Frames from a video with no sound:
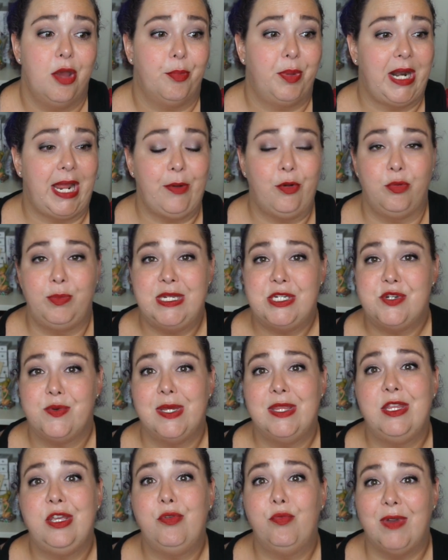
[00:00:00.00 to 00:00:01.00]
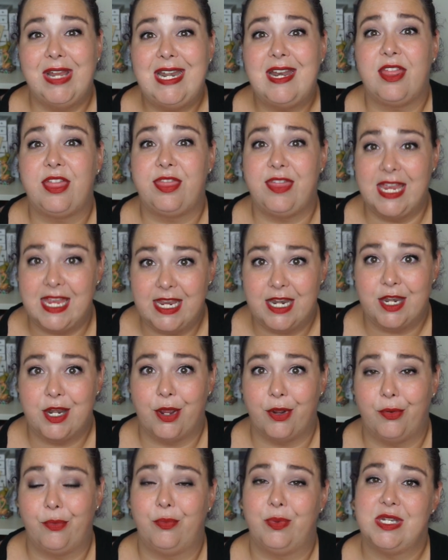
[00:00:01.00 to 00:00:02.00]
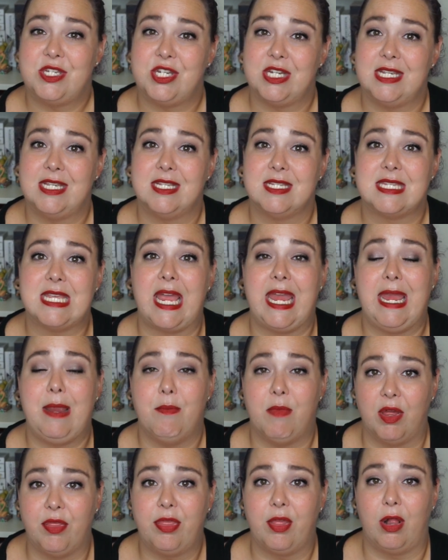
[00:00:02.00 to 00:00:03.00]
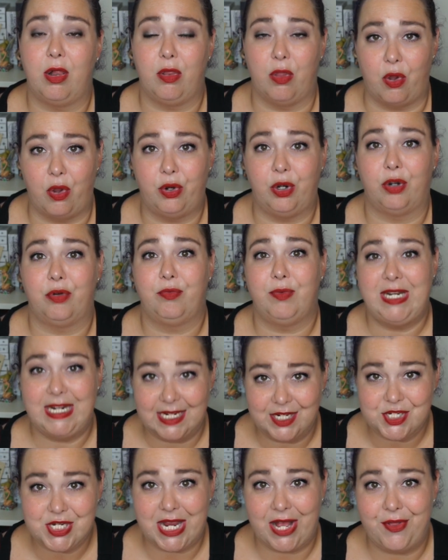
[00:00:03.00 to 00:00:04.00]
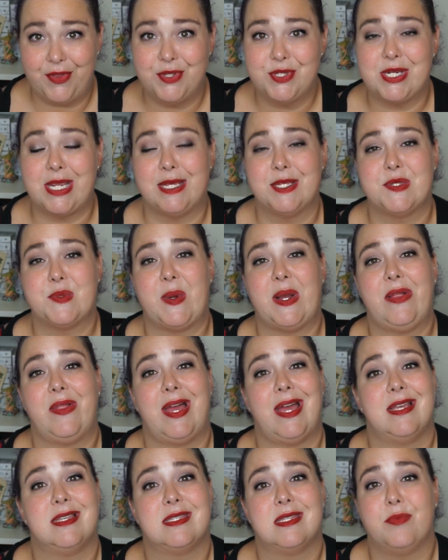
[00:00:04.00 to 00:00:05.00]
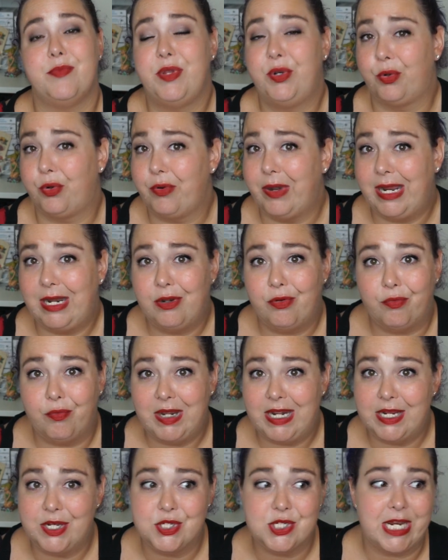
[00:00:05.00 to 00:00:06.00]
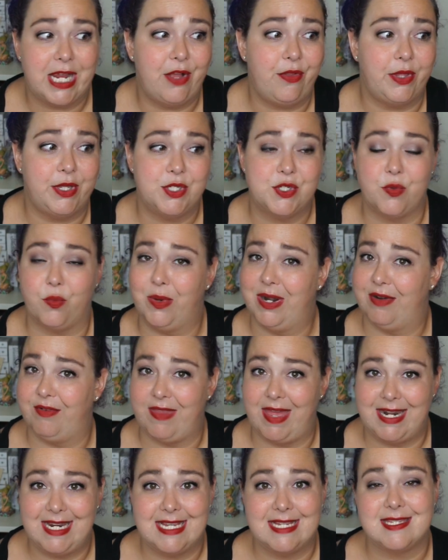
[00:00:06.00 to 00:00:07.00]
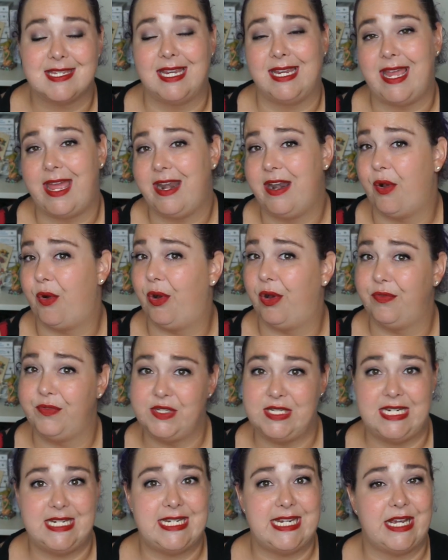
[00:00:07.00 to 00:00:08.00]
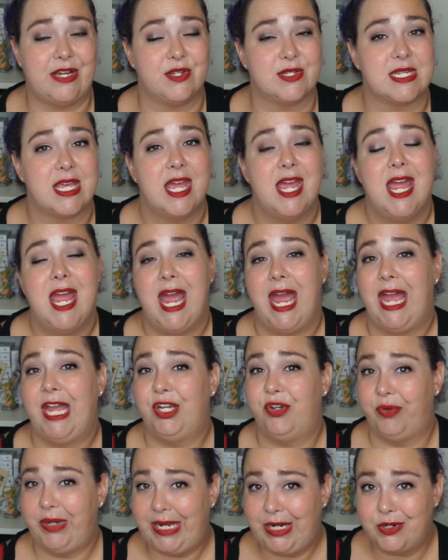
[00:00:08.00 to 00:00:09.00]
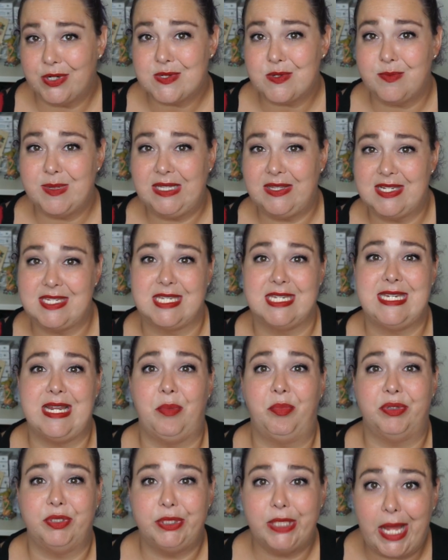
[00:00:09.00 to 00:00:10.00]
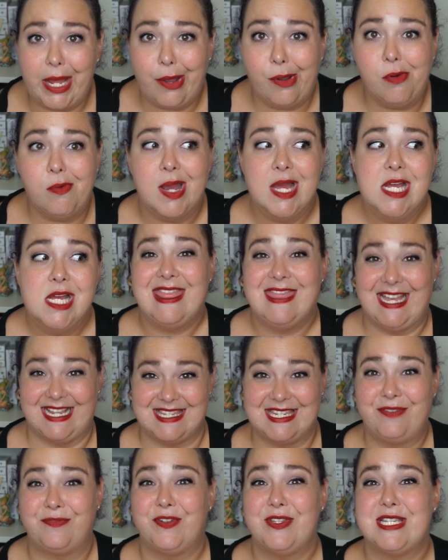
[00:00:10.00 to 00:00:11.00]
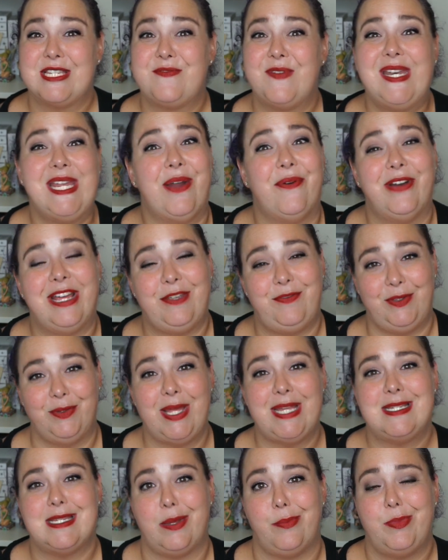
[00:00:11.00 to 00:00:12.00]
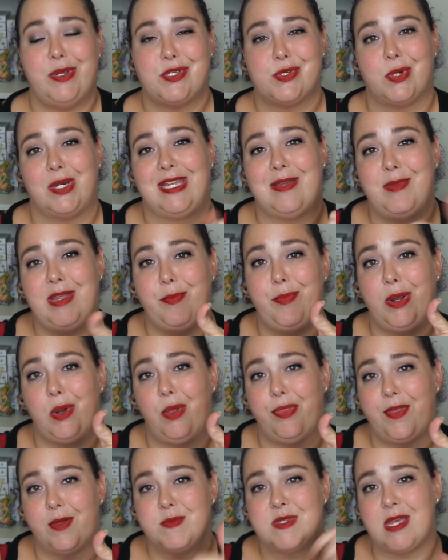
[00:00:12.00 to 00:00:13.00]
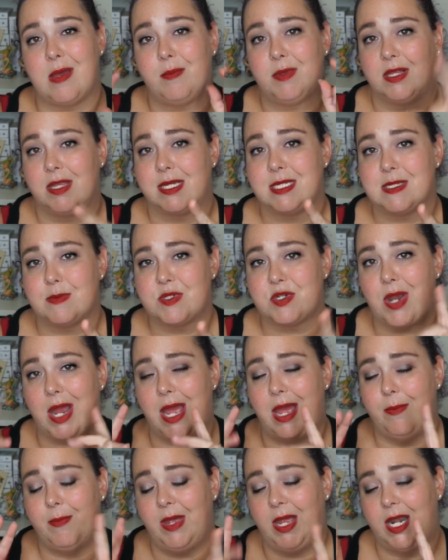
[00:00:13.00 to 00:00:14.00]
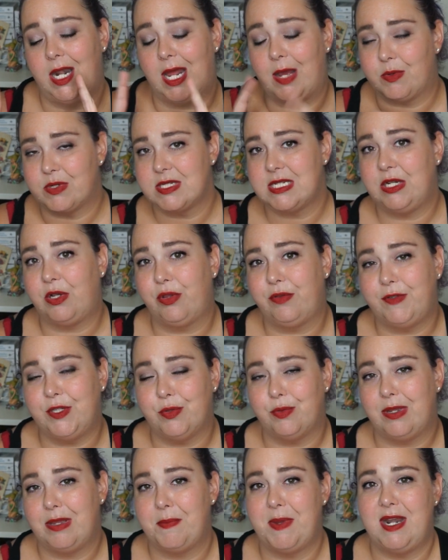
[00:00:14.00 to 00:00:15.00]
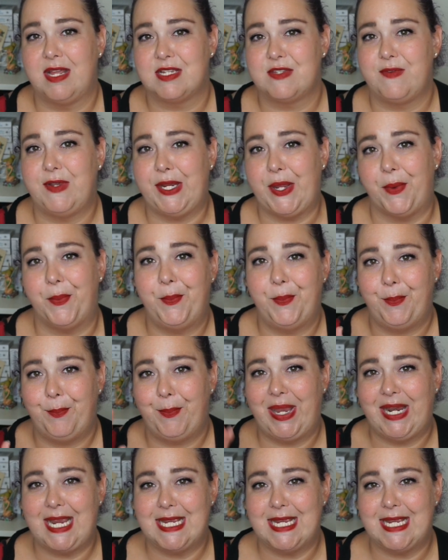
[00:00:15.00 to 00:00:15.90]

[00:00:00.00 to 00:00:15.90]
But I will be doing the Read a Thin, which is a month-long reading challenge as well as the middle grade reading challenge, whenever that is. Again, all the details and creators will be listed down below. That's it for this video. If you liked it, be sure to give me a big old thumbs up, click subscribe, and I will see see all of you in my next video. Bye